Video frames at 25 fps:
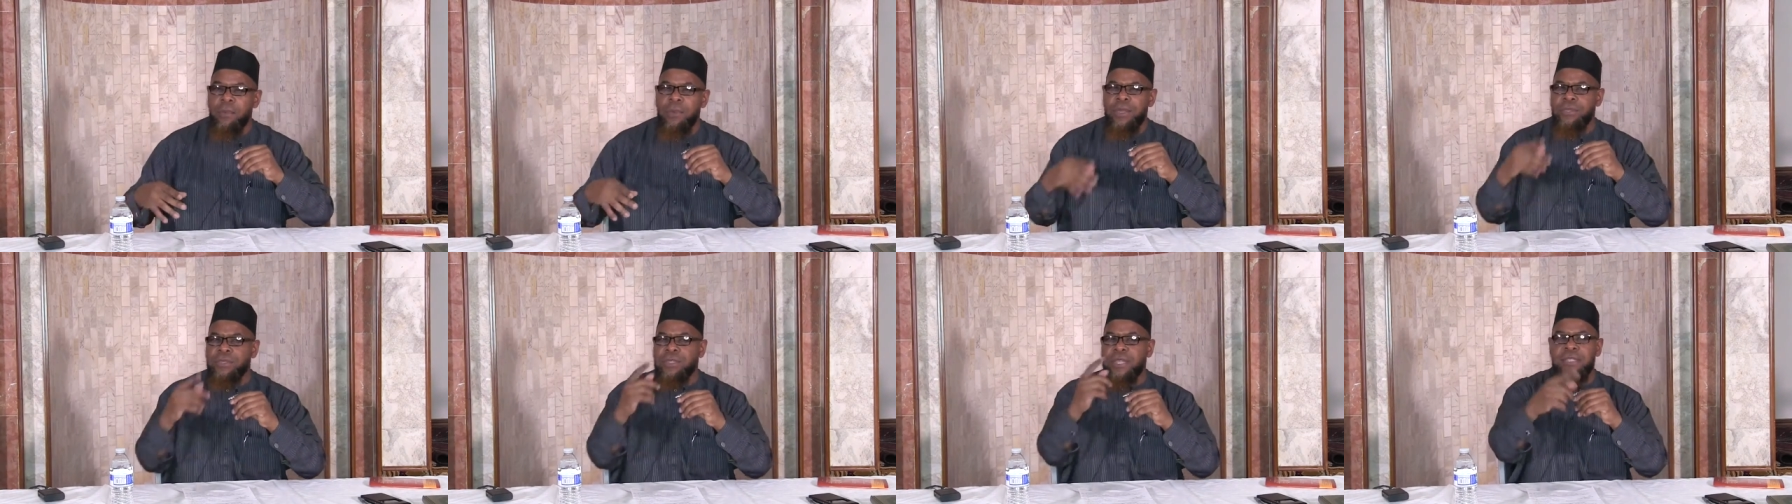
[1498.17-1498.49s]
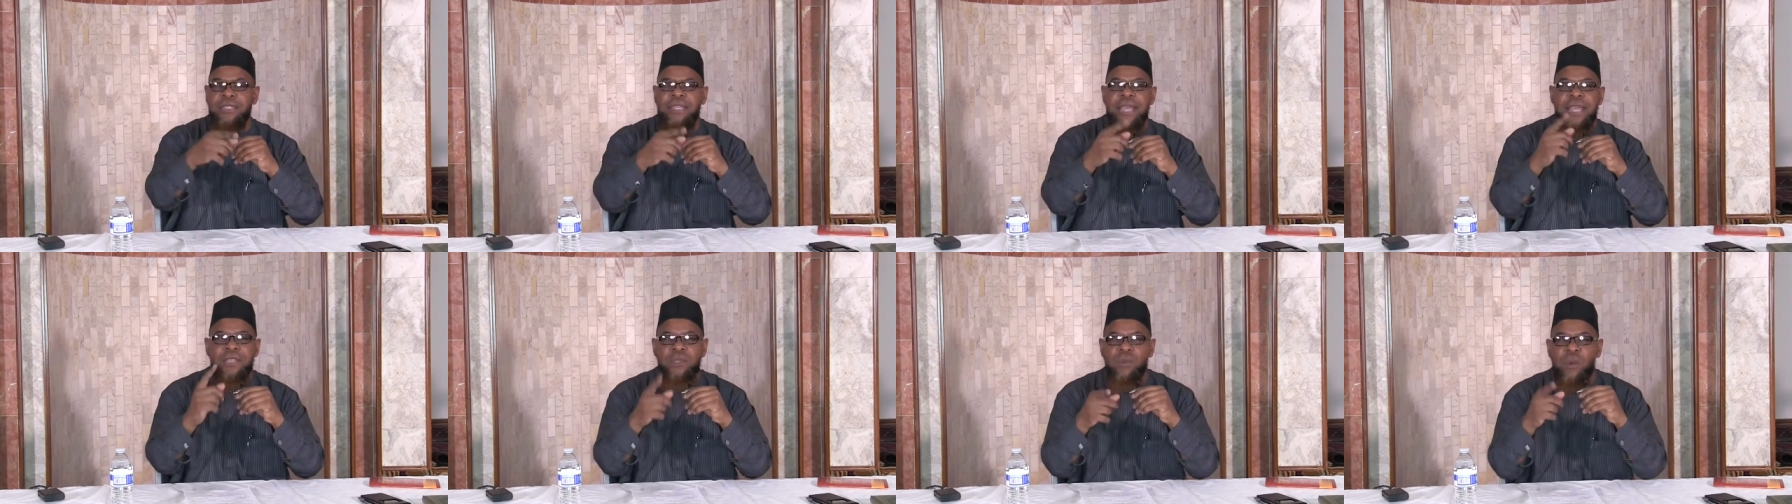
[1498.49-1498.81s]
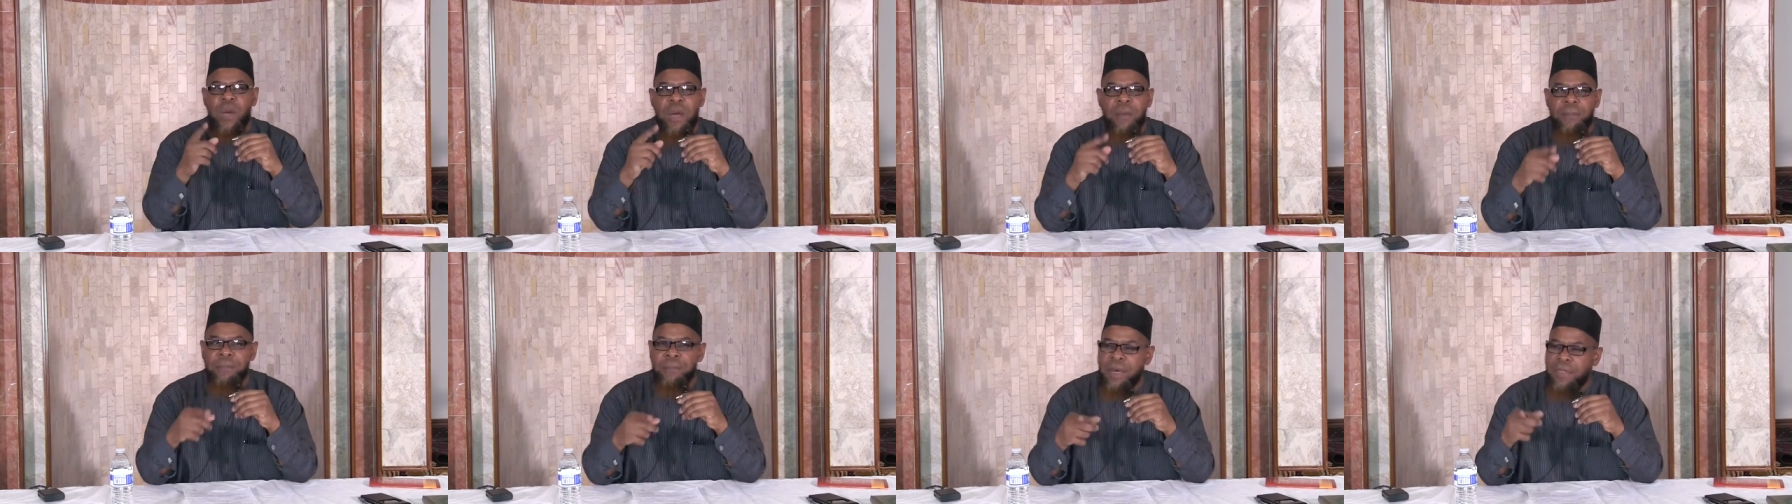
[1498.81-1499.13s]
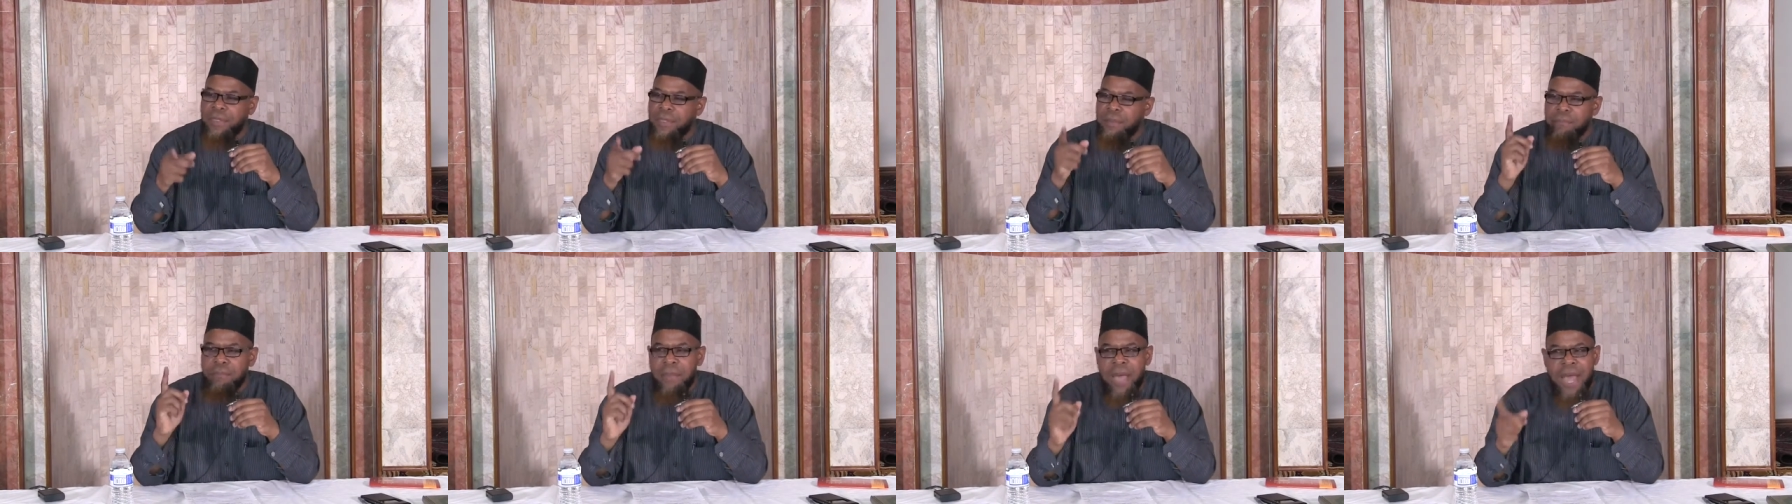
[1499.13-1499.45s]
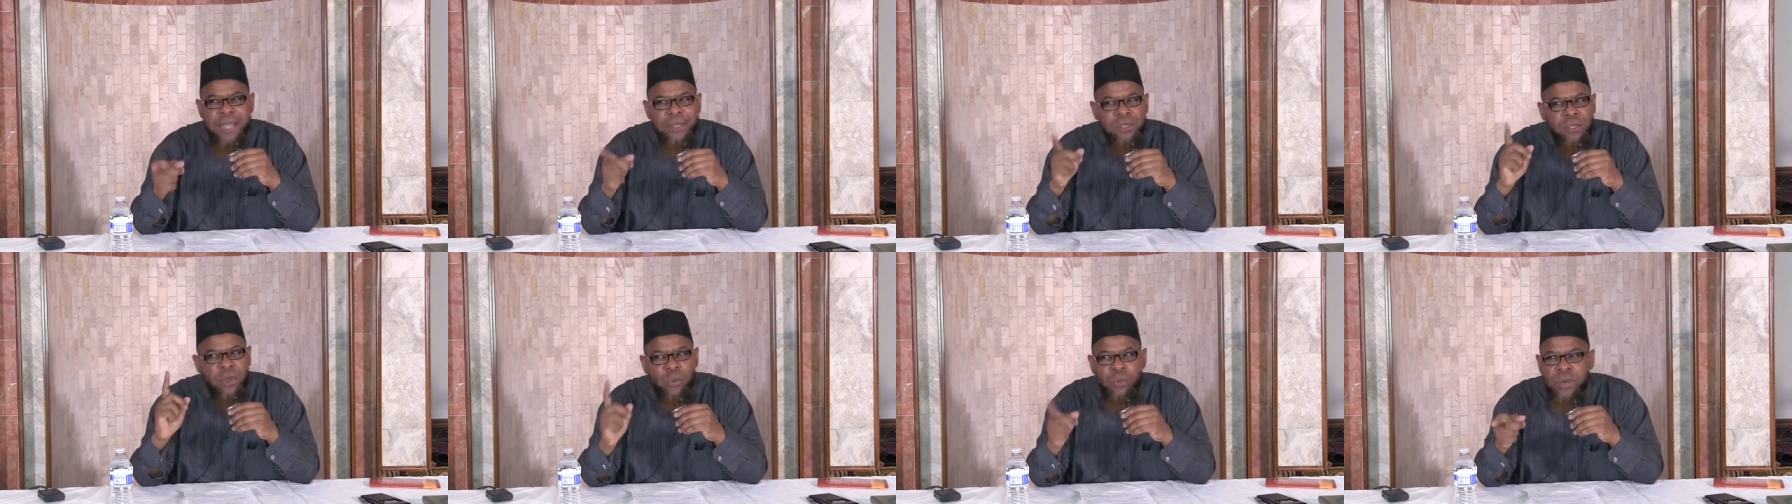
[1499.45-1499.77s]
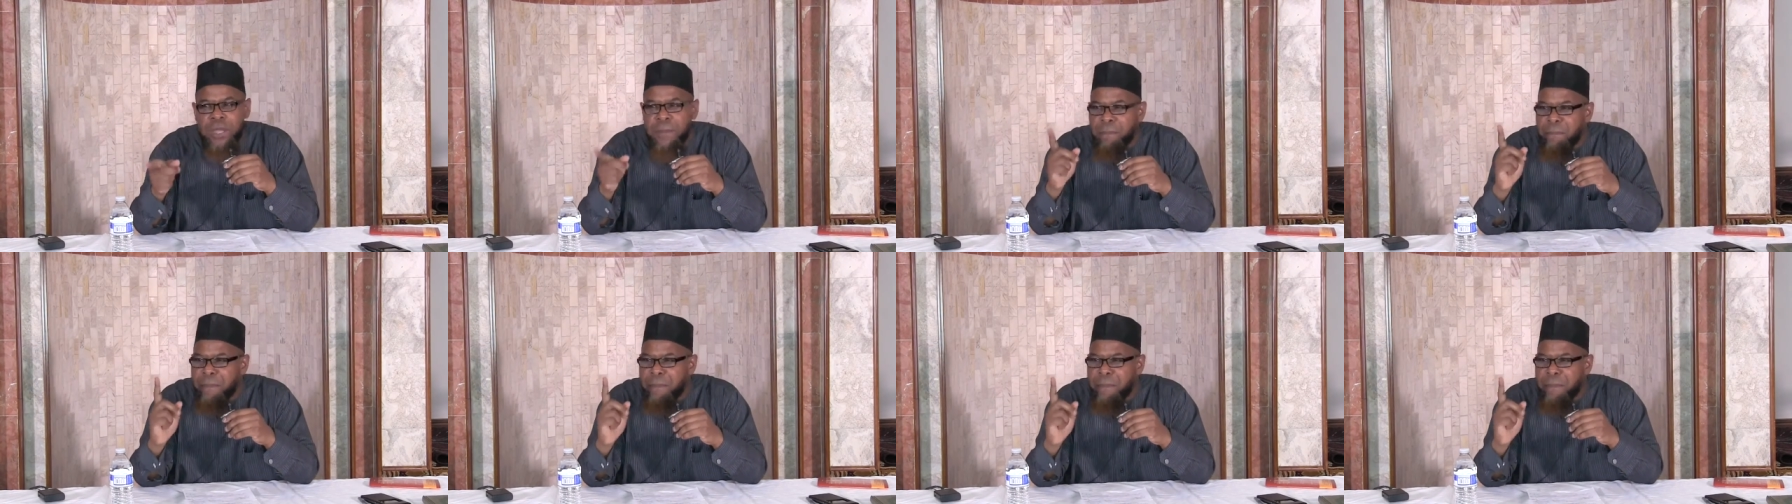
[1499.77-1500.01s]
We should say to our mother, "Ma, don't